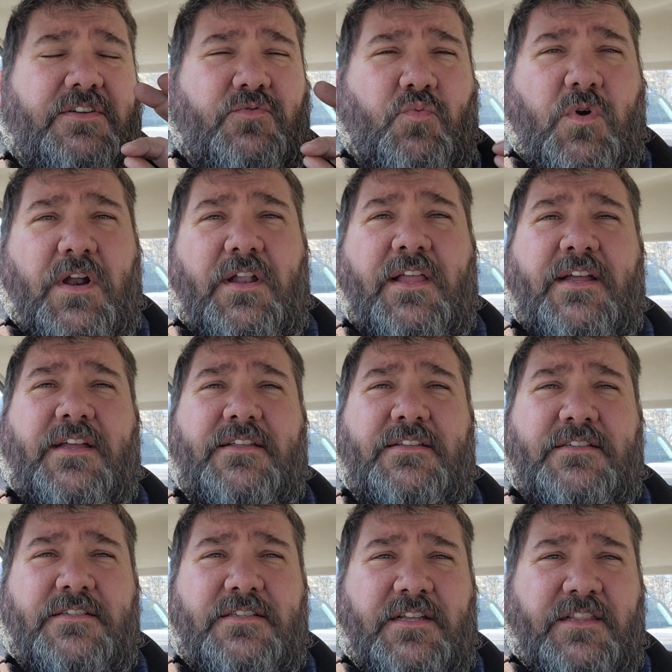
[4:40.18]
want like a
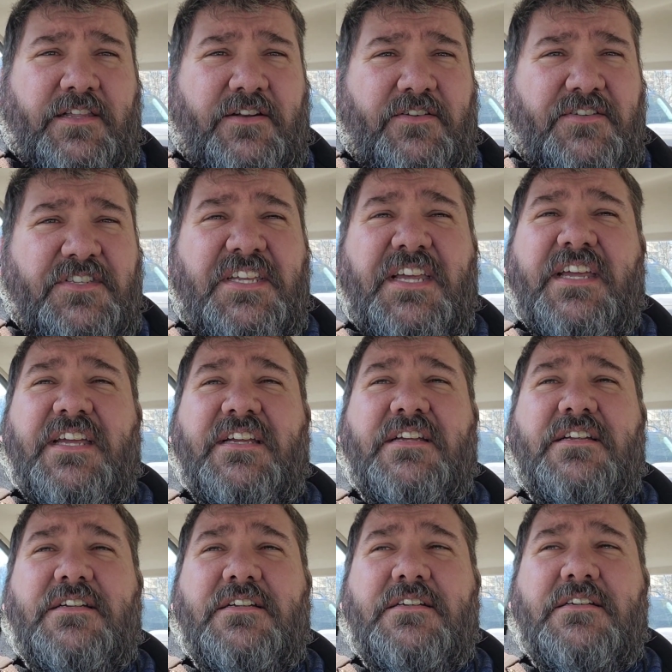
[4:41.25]
little
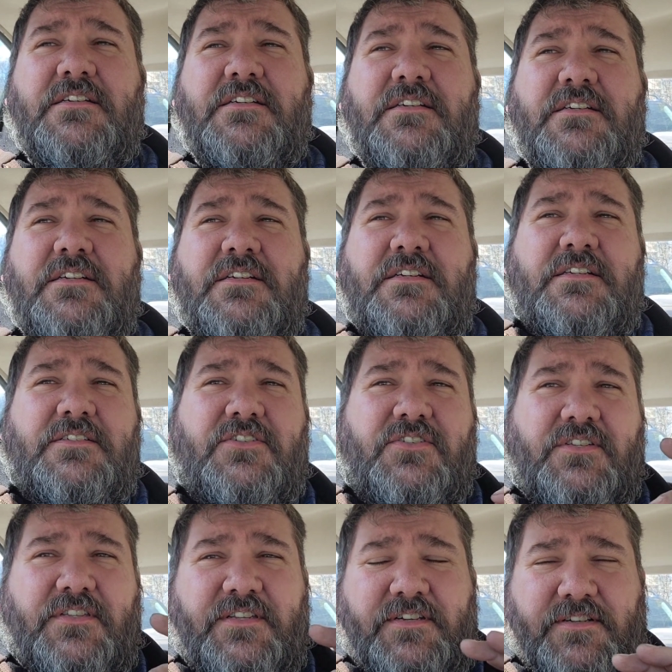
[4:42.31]
zing,
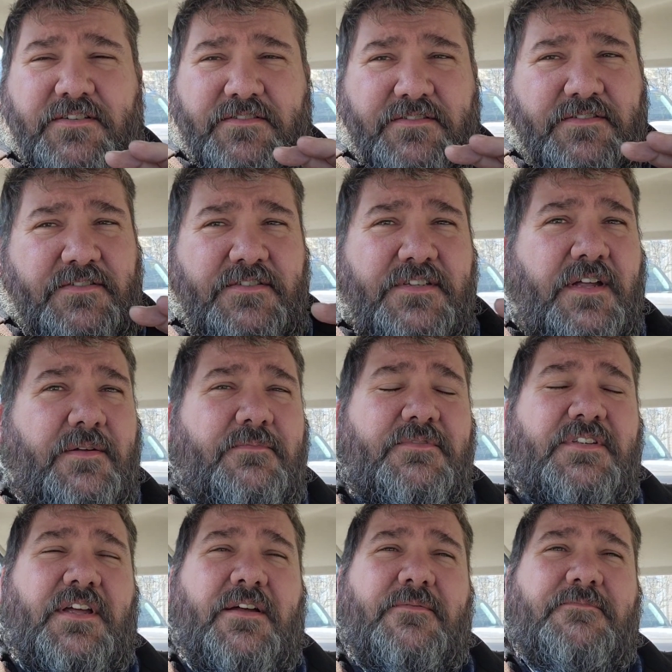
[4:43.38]
just a little
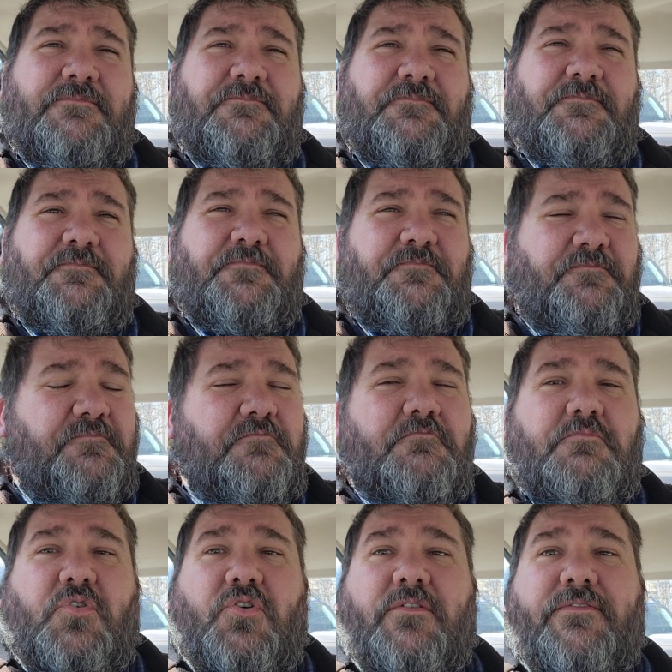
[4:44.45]
something.
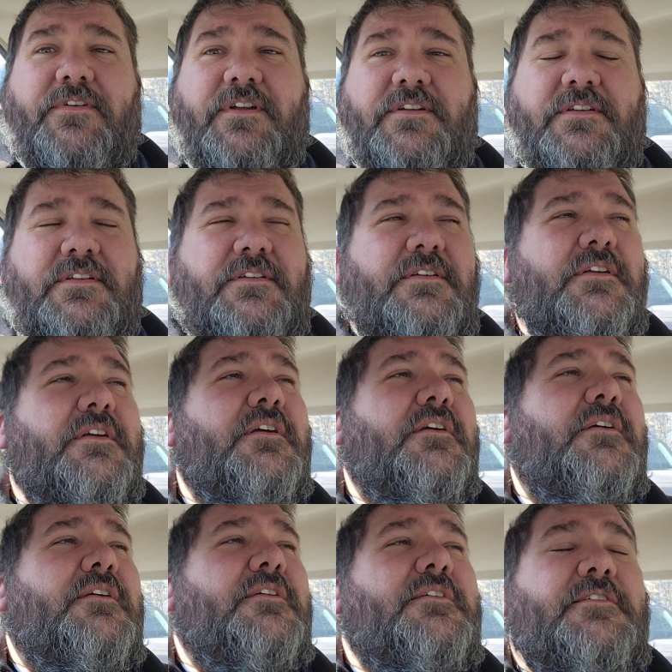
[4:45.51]
Perfect.
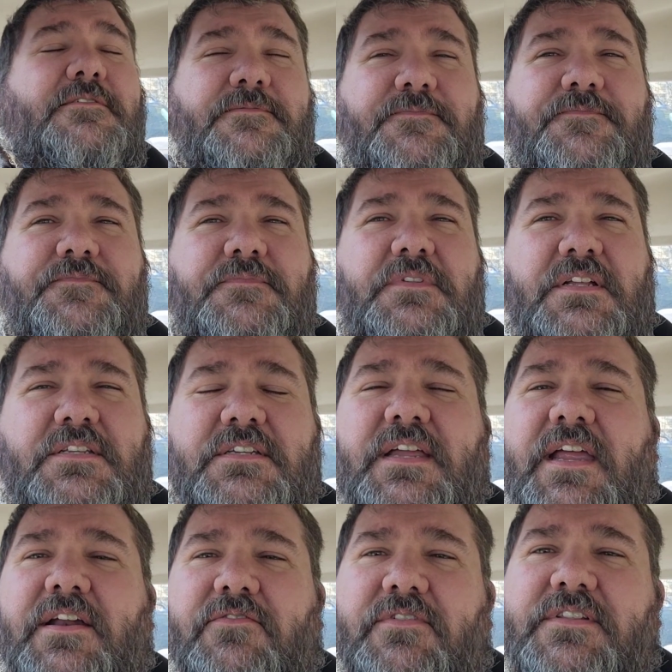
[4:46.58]
That's
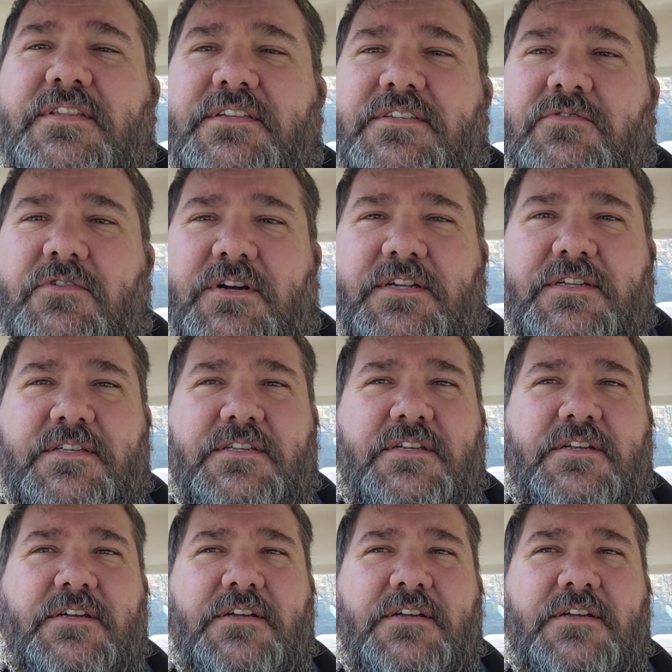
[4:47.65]
kind of what this was.